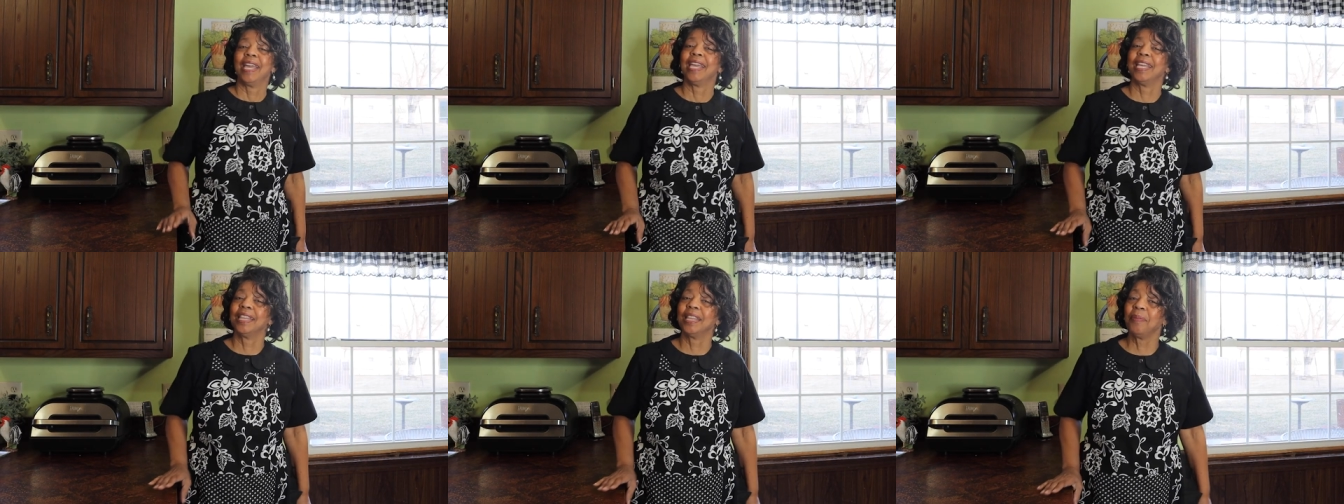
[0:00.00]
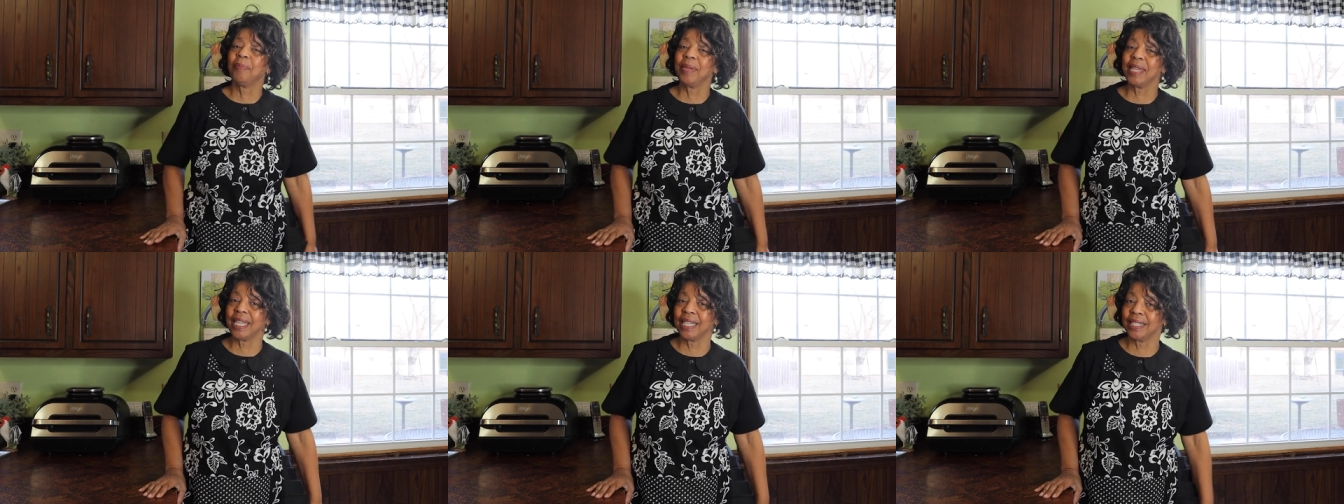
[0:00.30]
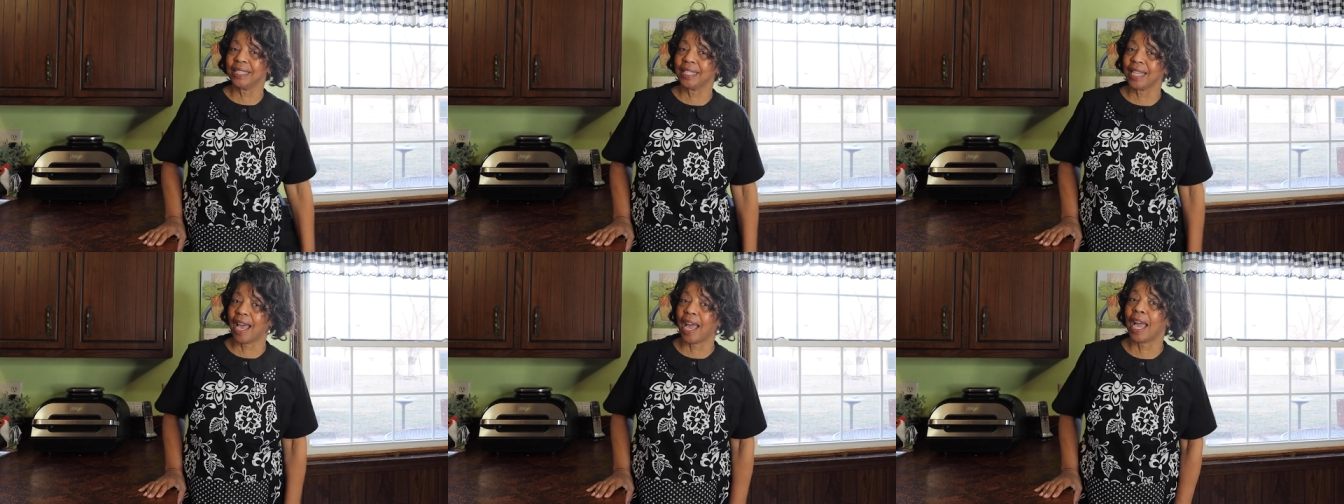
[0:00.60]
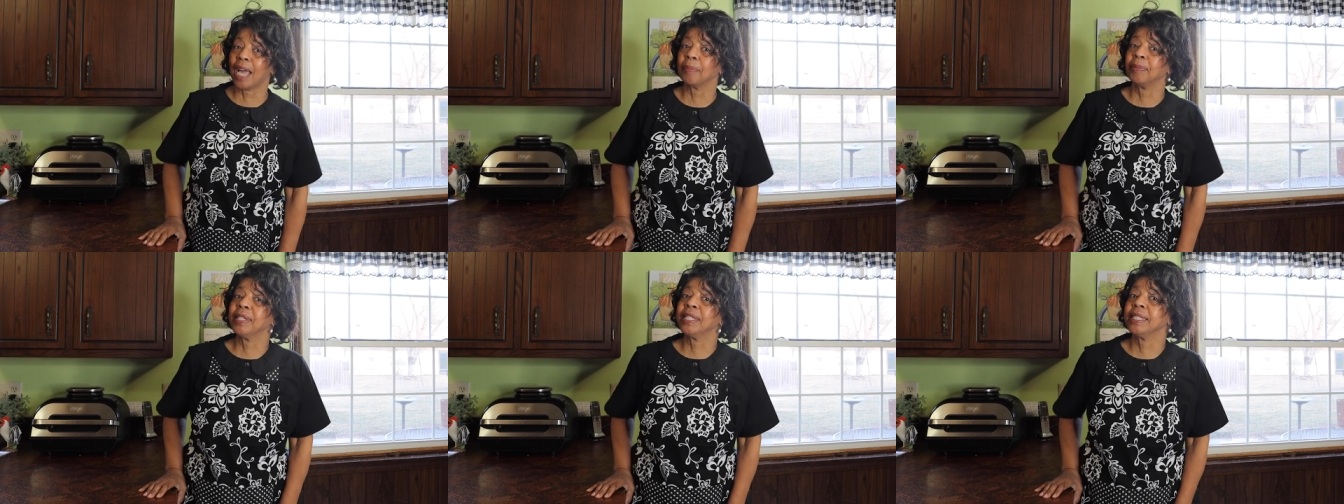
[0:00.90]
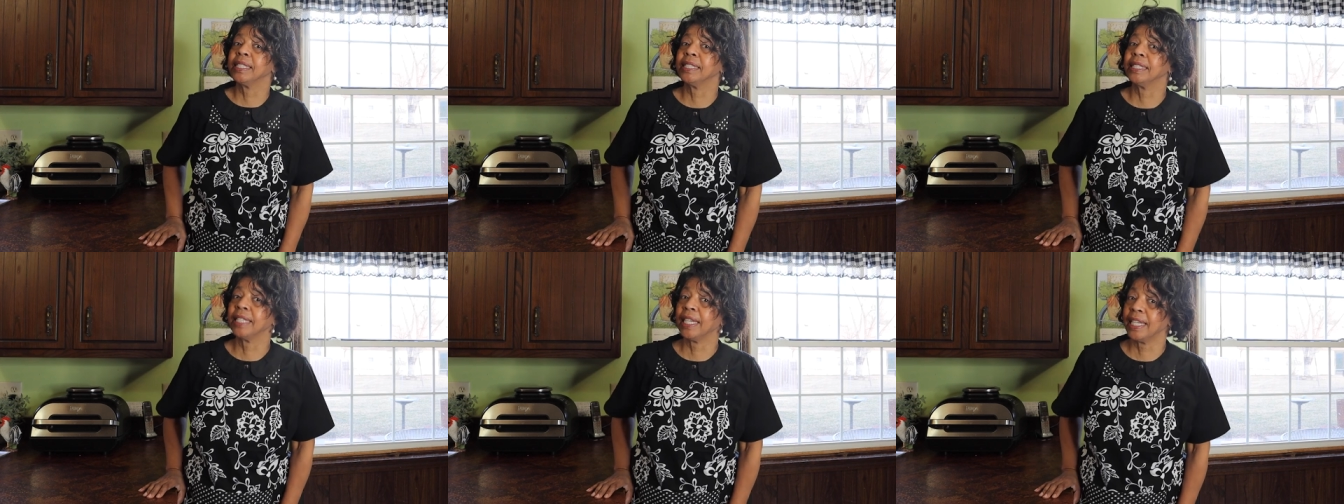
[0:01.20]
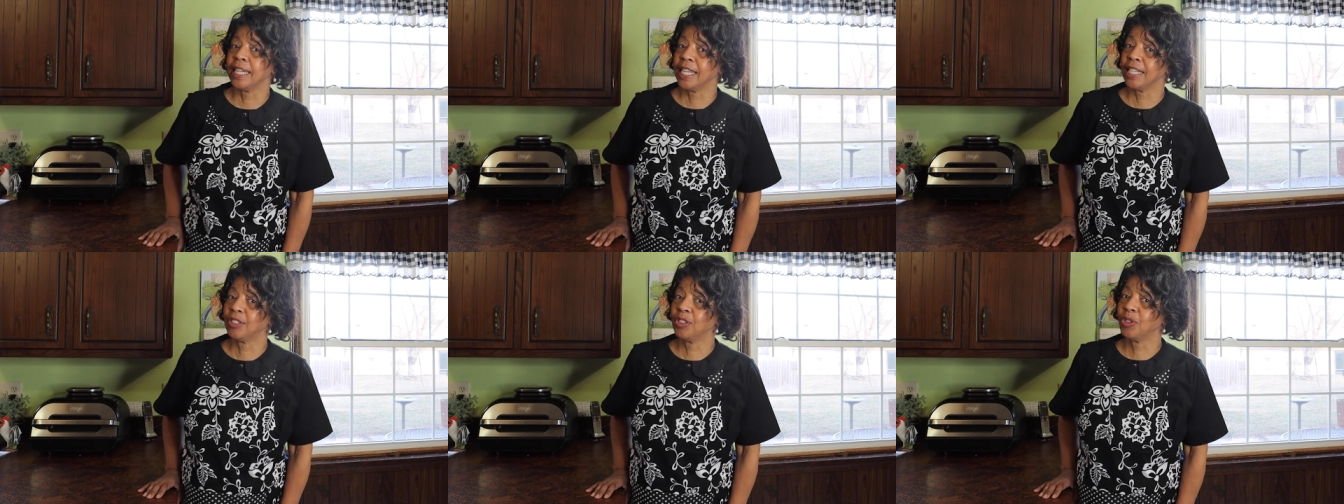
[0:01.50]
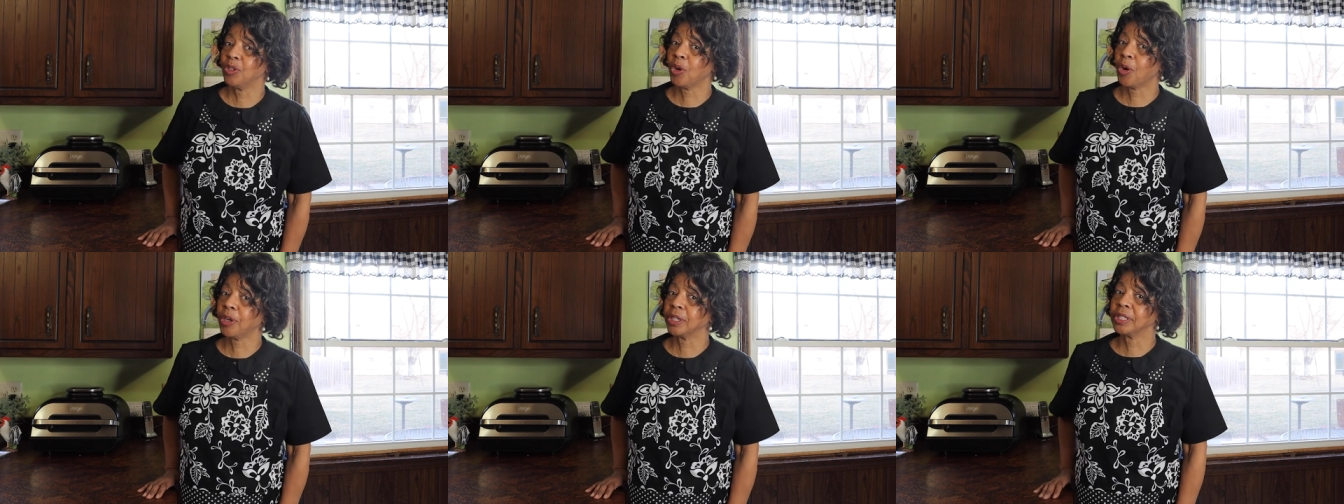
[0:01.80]
In the meantime, this is Denise
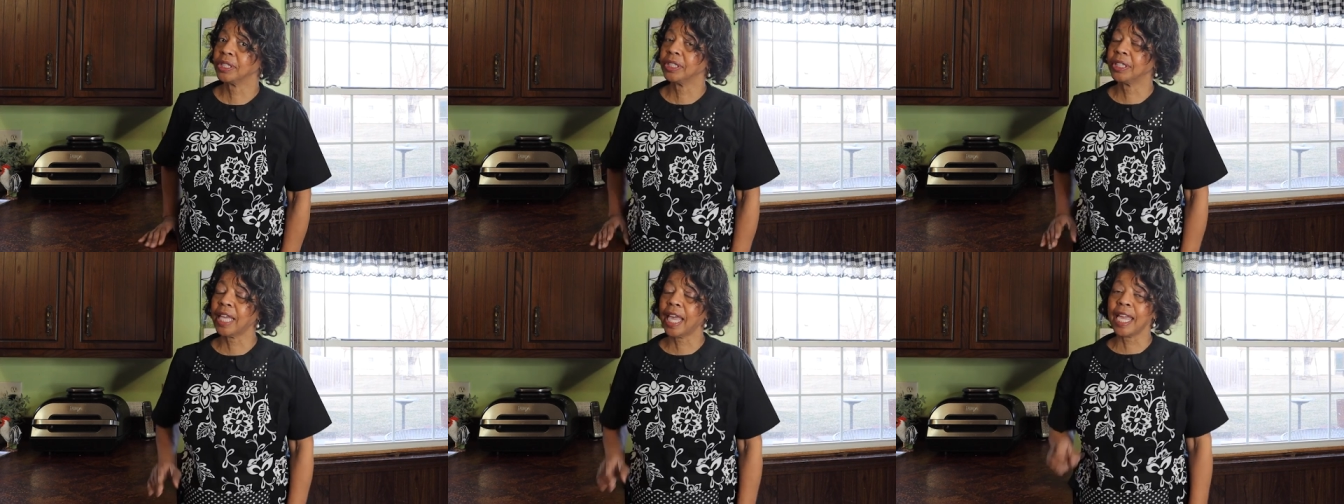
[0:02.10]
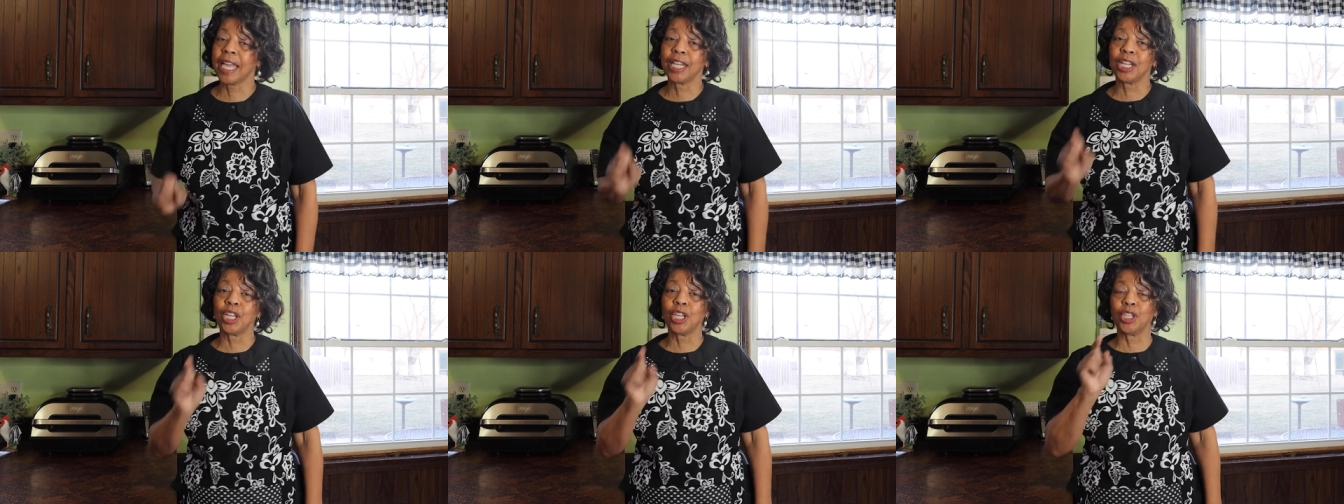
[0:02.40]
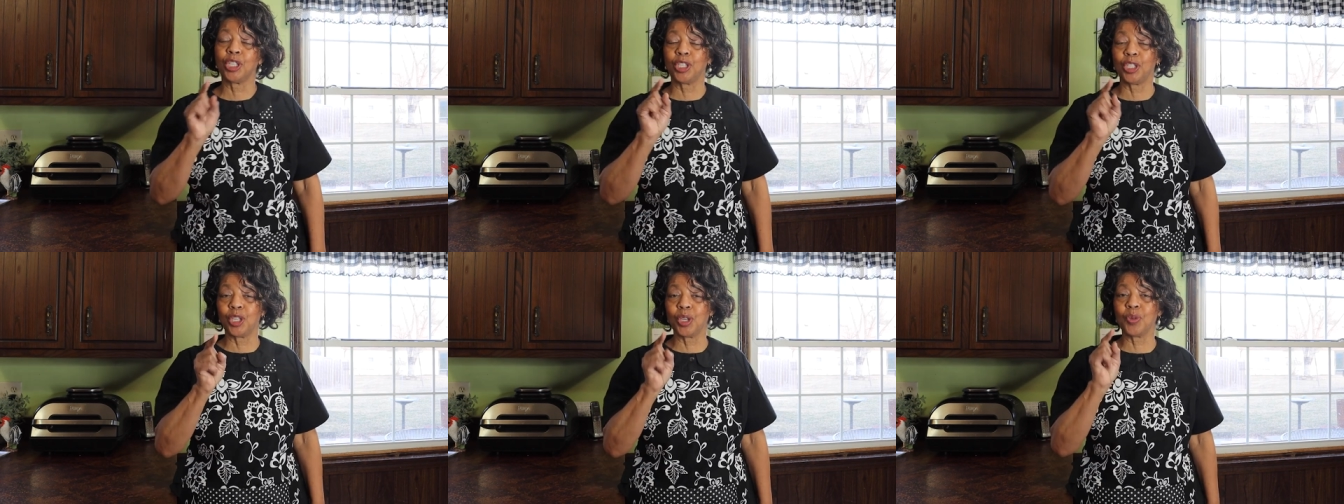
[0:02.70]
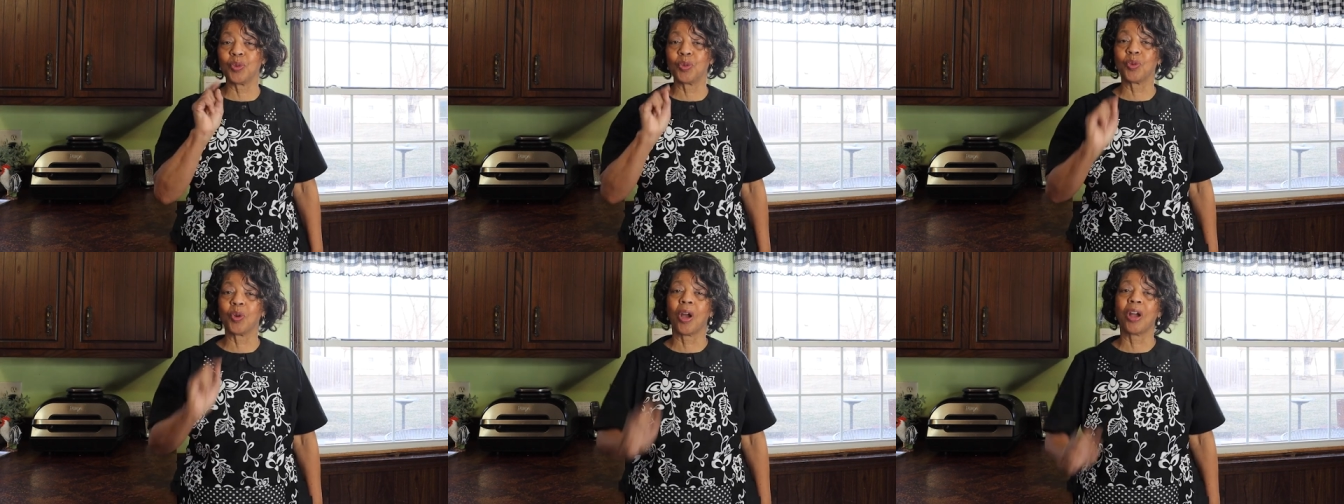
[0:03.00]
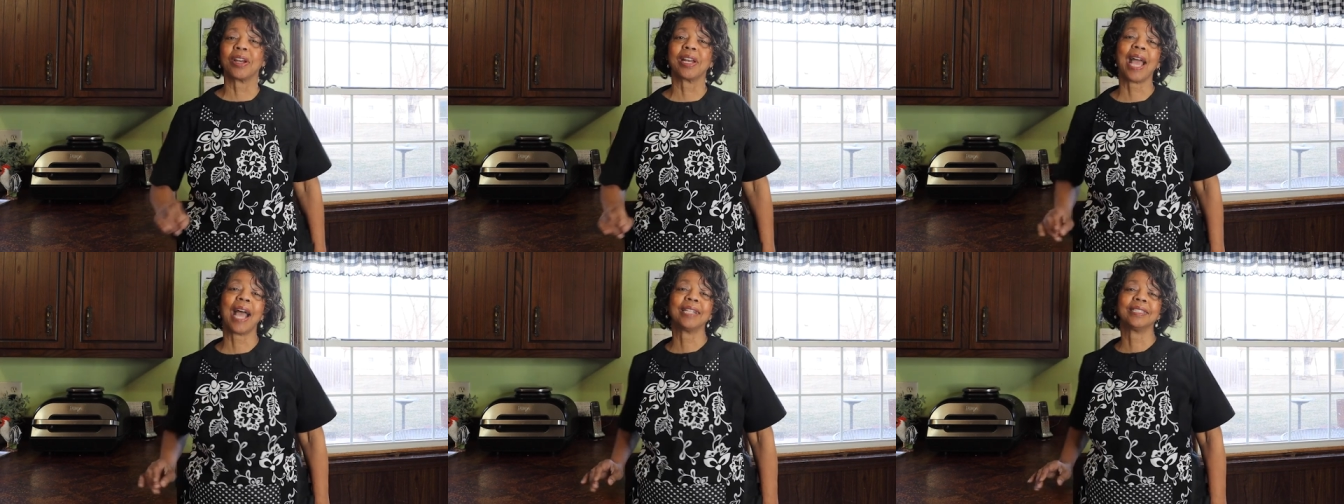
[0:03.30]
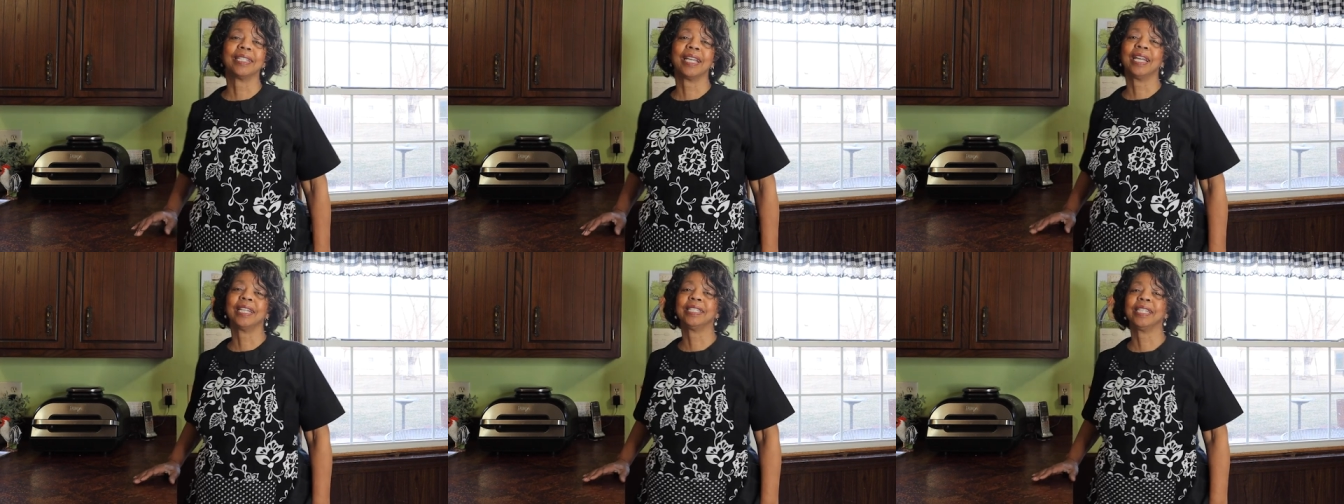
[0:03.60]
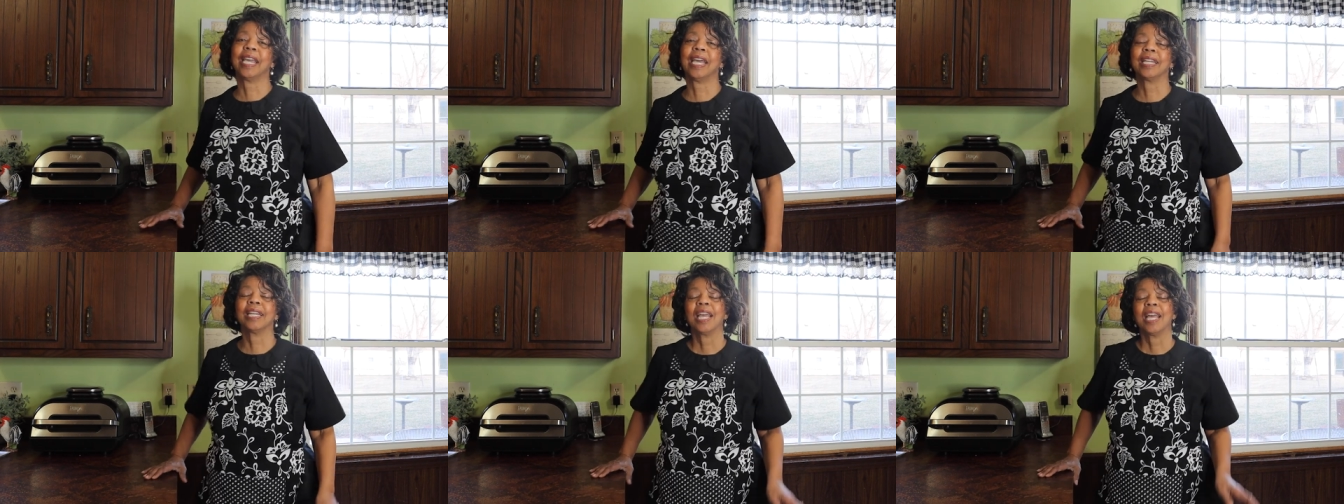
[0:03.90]
Jordan saying you are not done
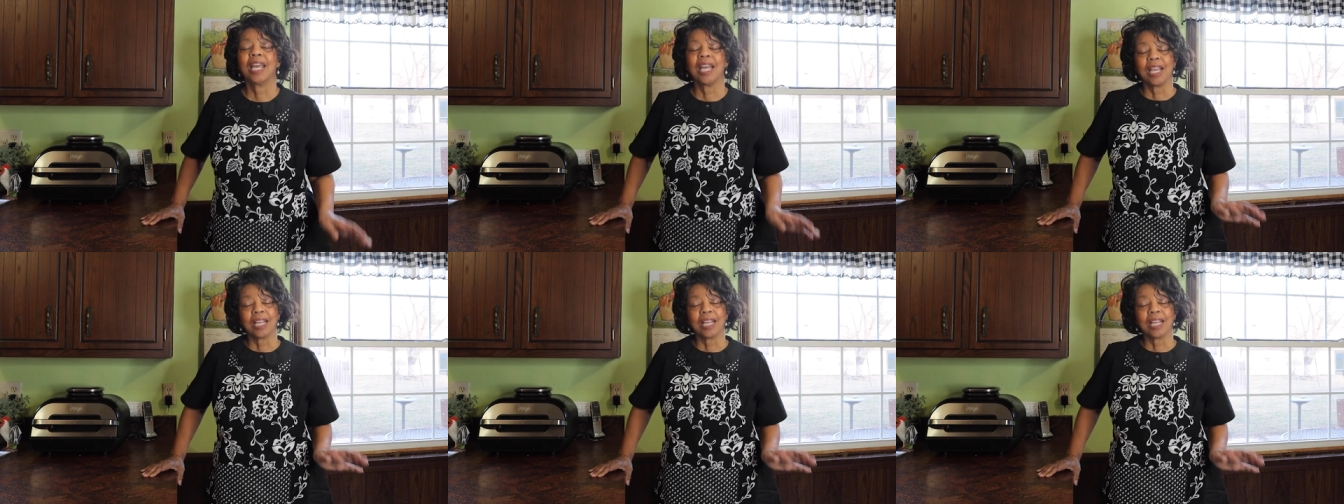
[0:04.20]
yet.